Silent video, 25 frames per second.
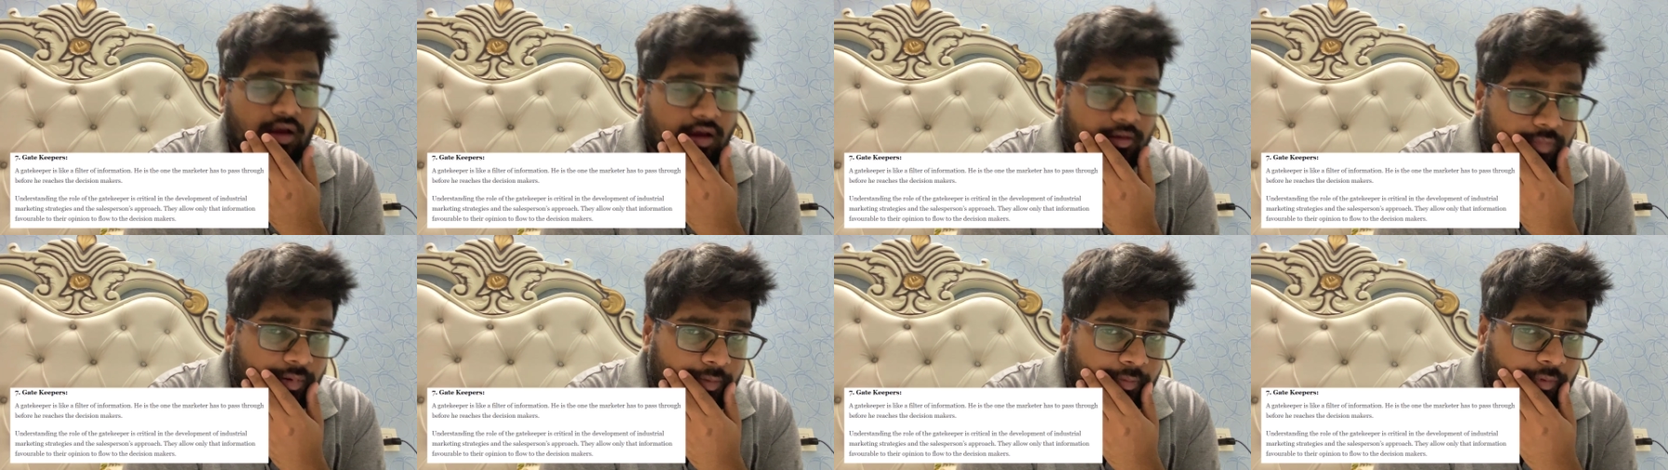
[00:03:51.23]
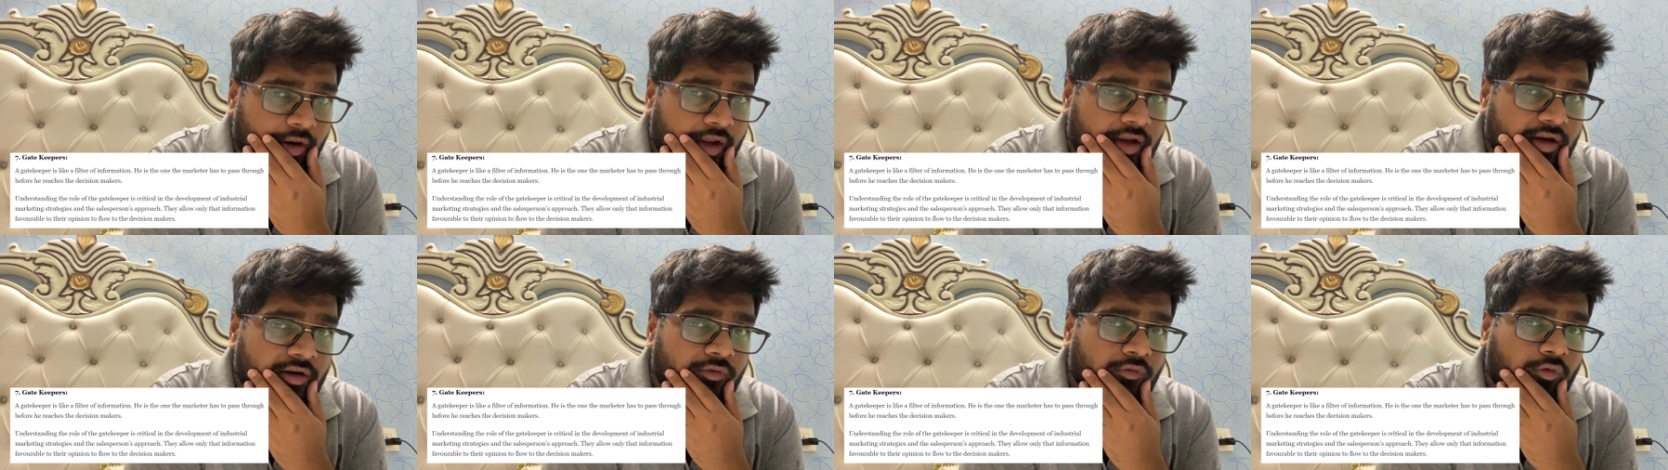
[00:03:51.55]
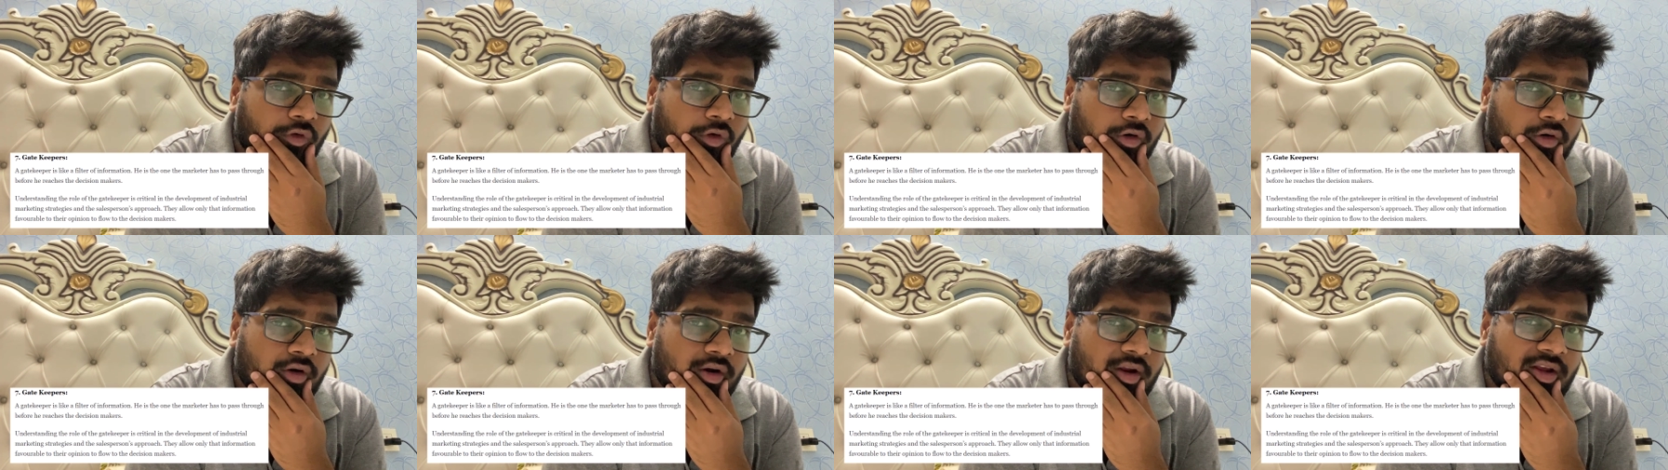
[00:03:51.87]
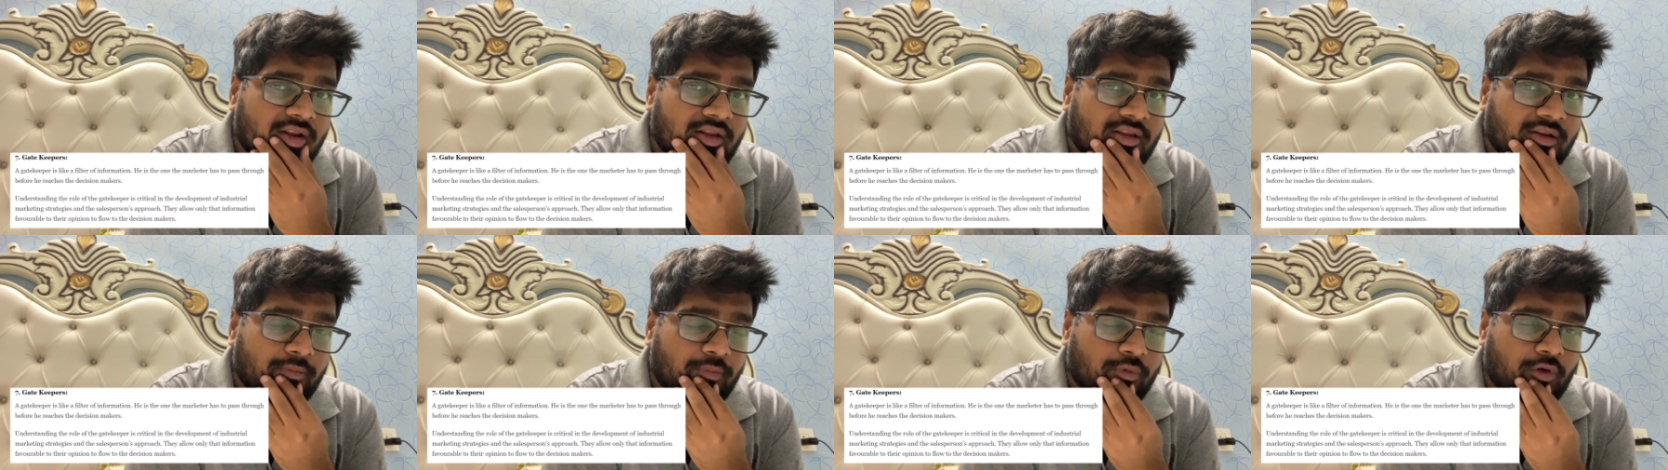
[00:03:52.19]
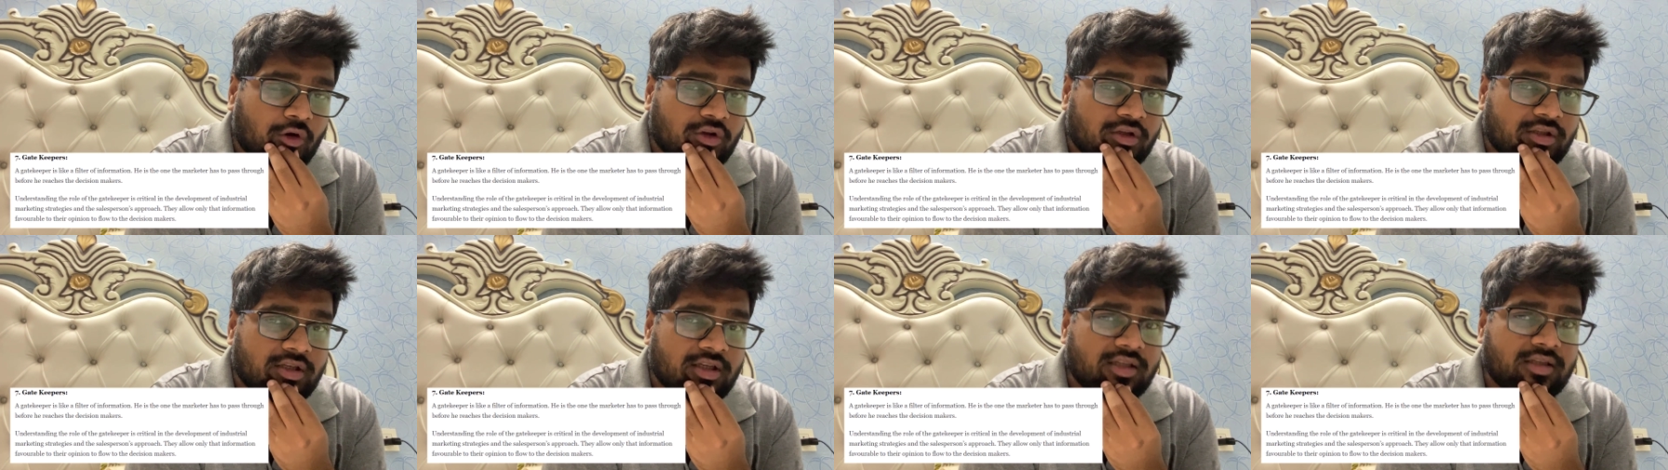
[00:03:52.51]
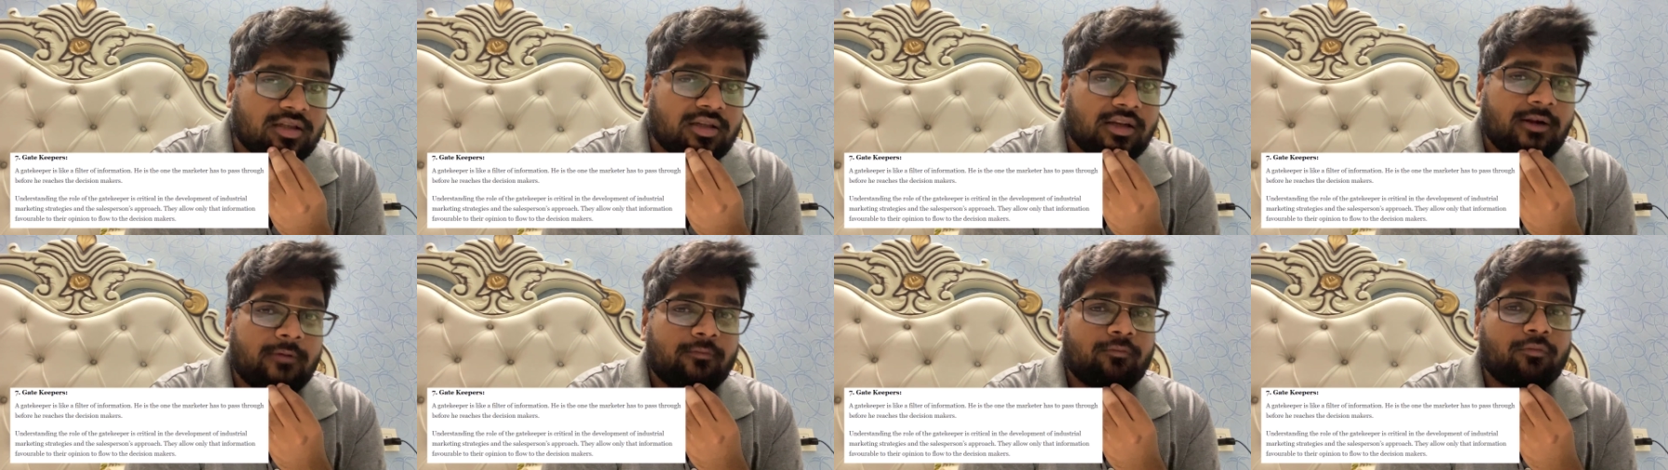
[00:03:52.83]
people are involved in the
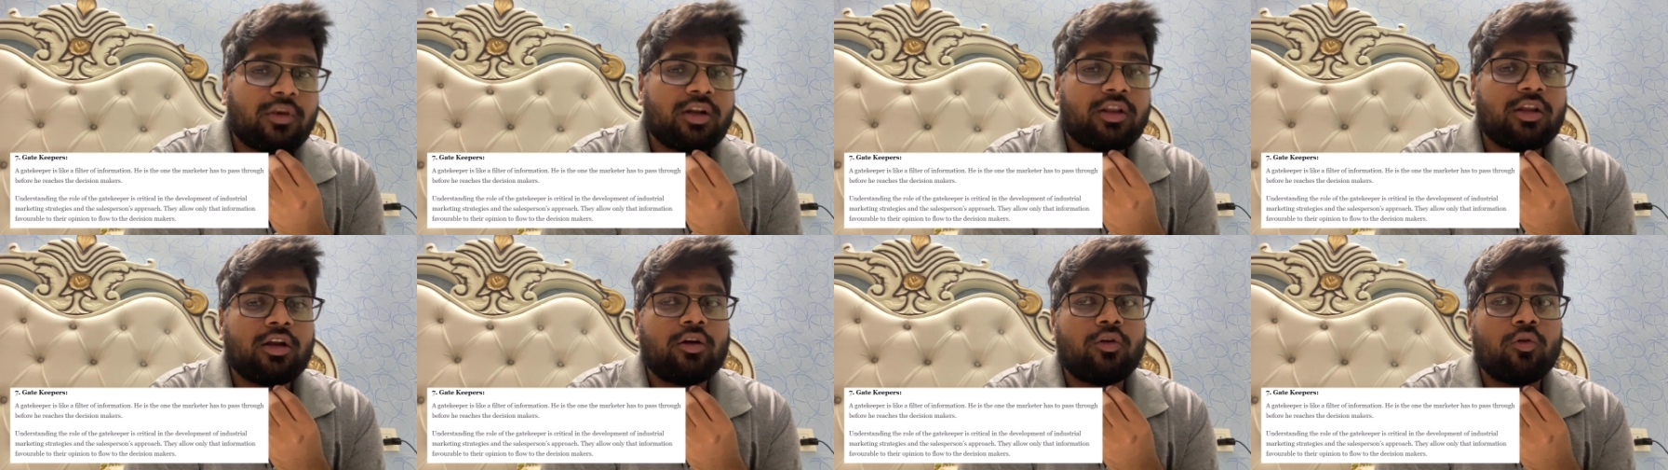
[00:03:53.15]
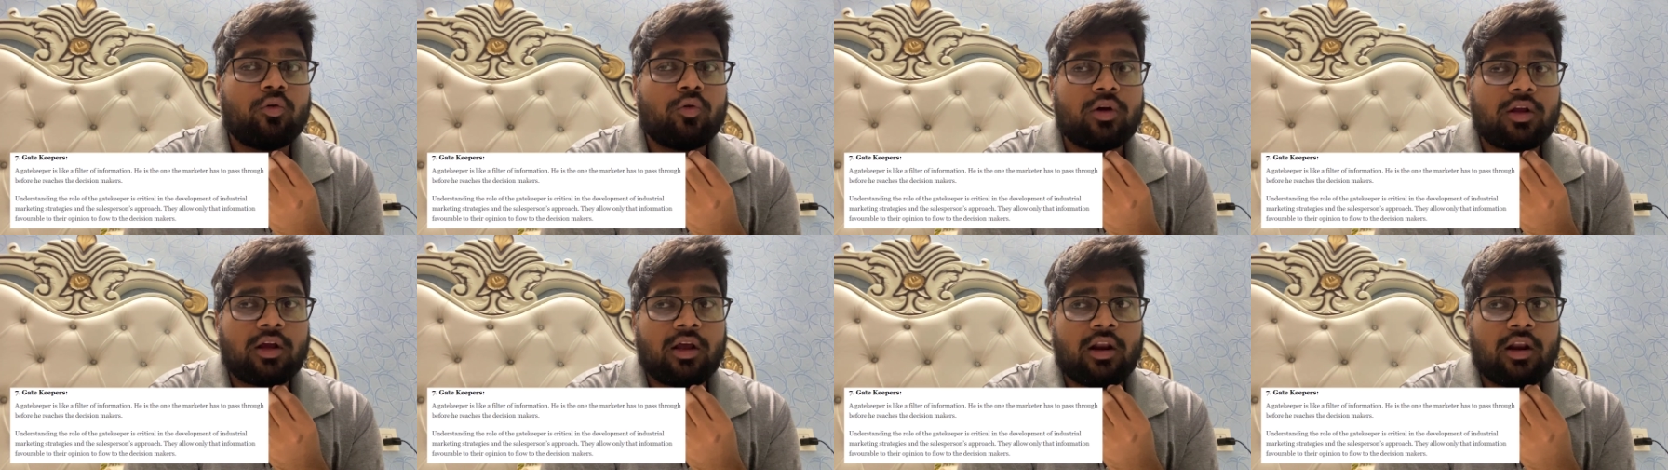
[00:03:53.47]
process but they don't